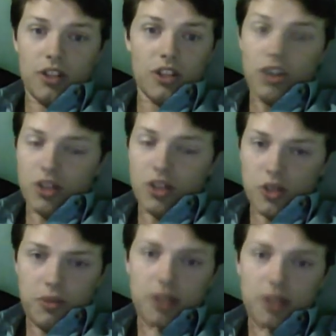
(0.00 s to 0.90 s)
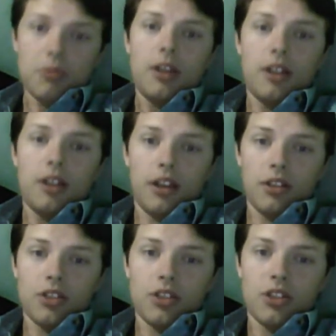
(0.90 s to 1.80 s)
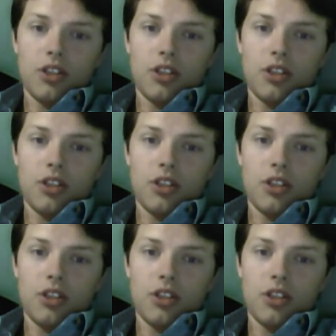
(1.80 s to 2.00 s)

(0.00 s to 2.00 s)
and you're going to speak to me in English.